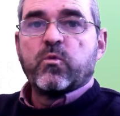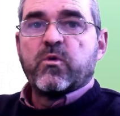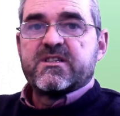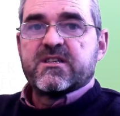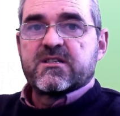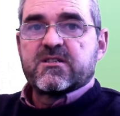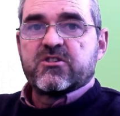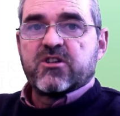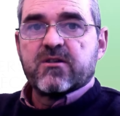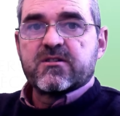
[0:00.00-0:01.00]
which
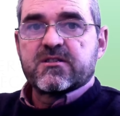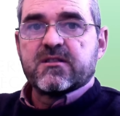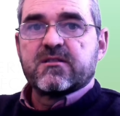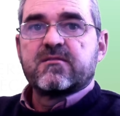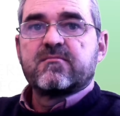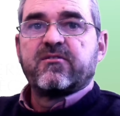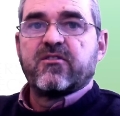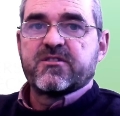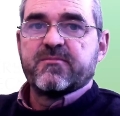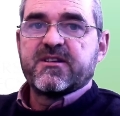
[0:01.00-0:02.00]
is constant
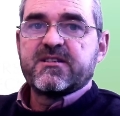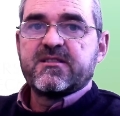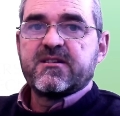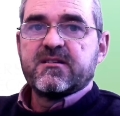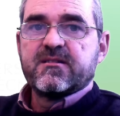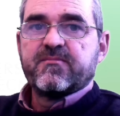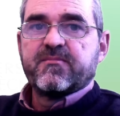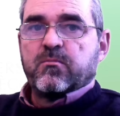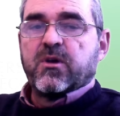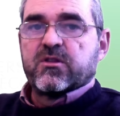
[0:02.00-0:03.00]
for simplicity,
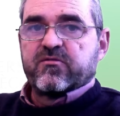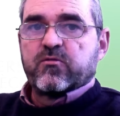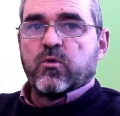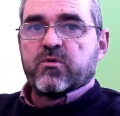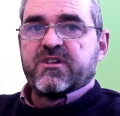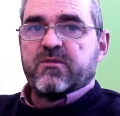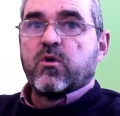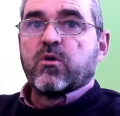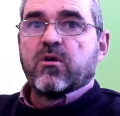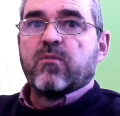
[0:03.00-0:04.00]
but of course in
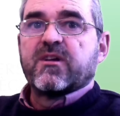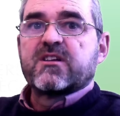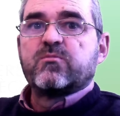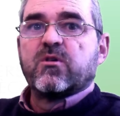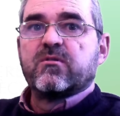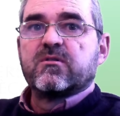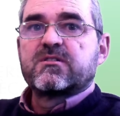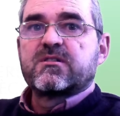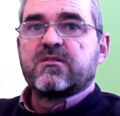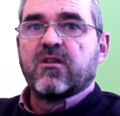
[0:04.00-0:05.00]
more complex
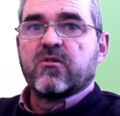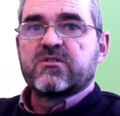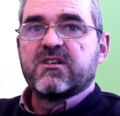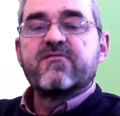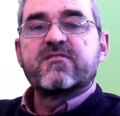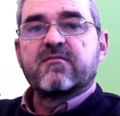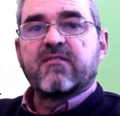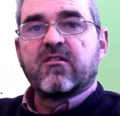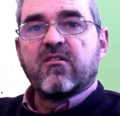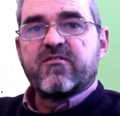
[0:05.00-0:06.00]
models those lift and
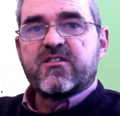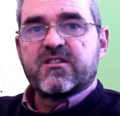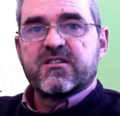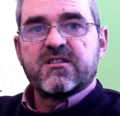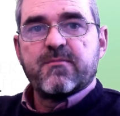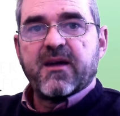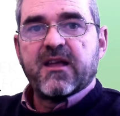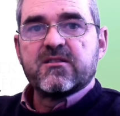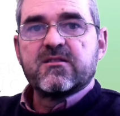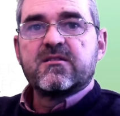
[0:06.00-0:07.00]
drag coefficients
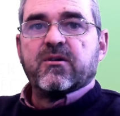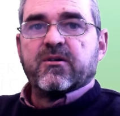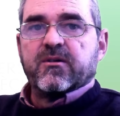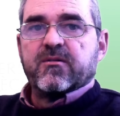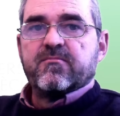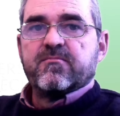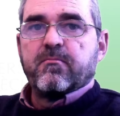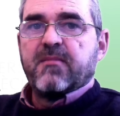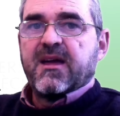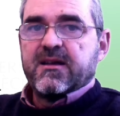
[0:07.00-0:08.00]
depend on
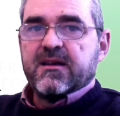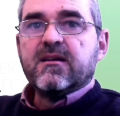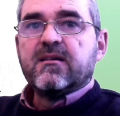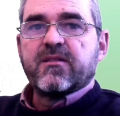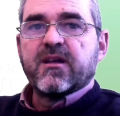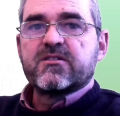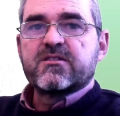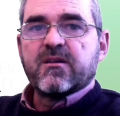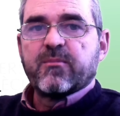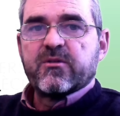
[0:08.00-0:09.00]
many
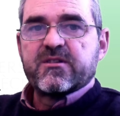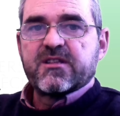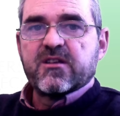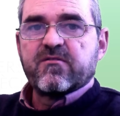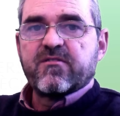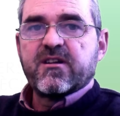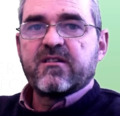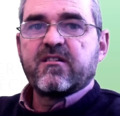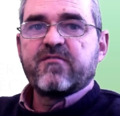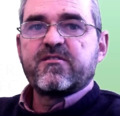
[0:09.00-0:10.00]
things about the state of the
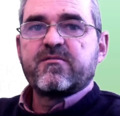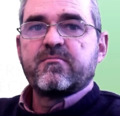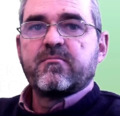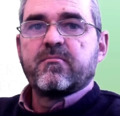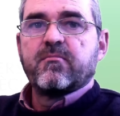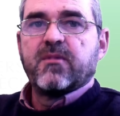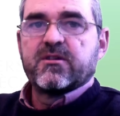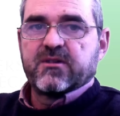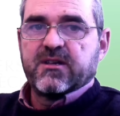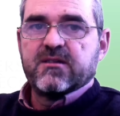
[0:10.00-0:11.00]
aircraft,
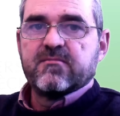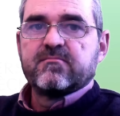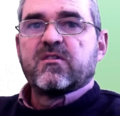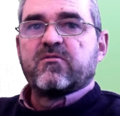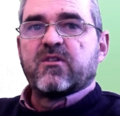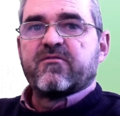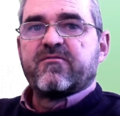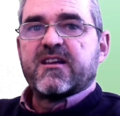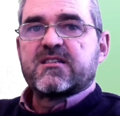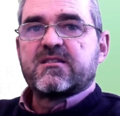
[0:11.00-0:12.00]
but okay, for a
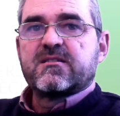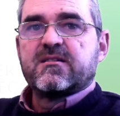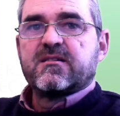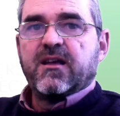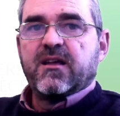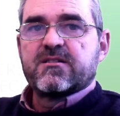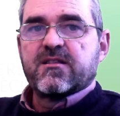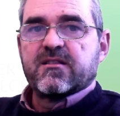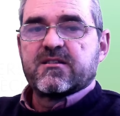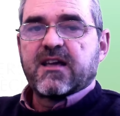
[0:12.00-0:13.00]
fixed
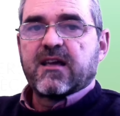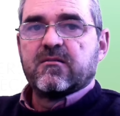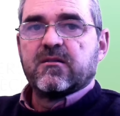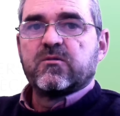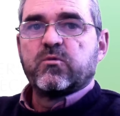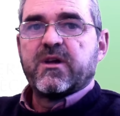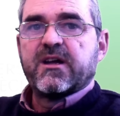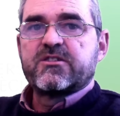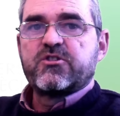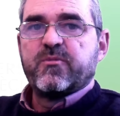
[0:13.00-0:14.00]
incidence angle we
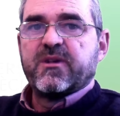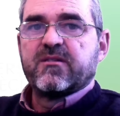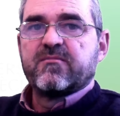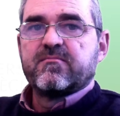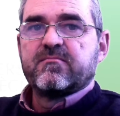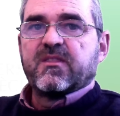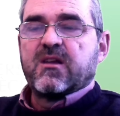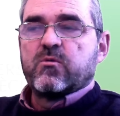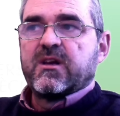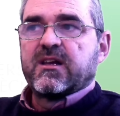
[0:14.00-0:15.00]
are assuming,
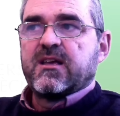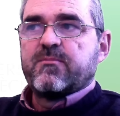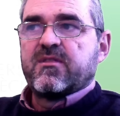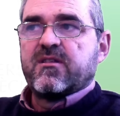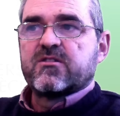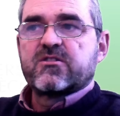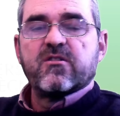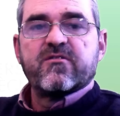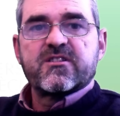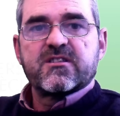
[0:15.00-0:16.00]
then we'll keep these
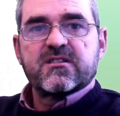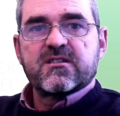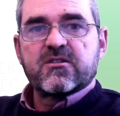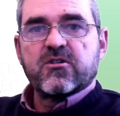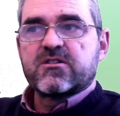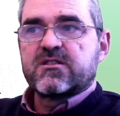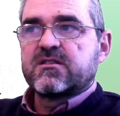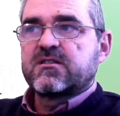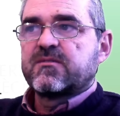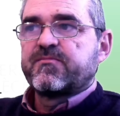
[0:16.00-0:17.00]
coefficients as
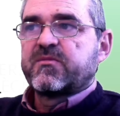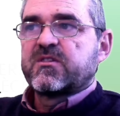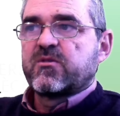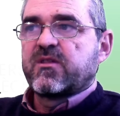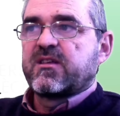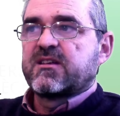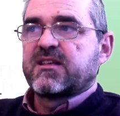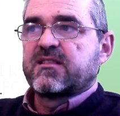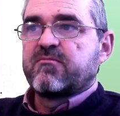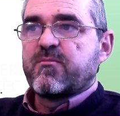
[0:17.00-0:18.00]
constants. So the things
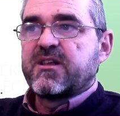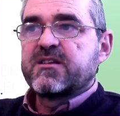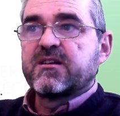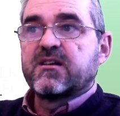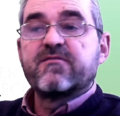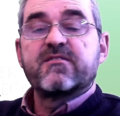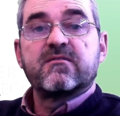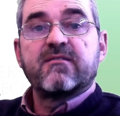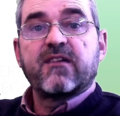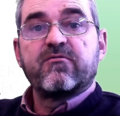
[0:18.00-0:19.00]
that replacing lift
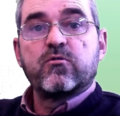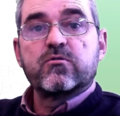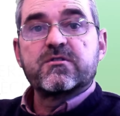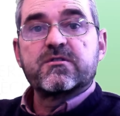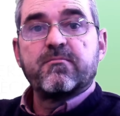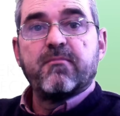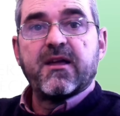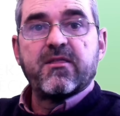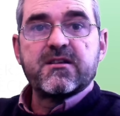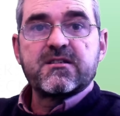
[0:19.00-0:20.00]
and drag forces
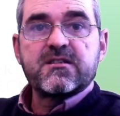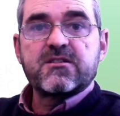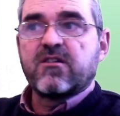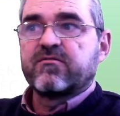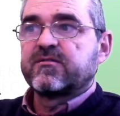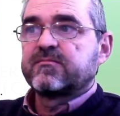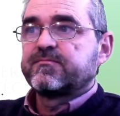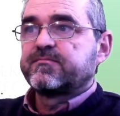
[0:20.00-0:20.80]
by this stuff,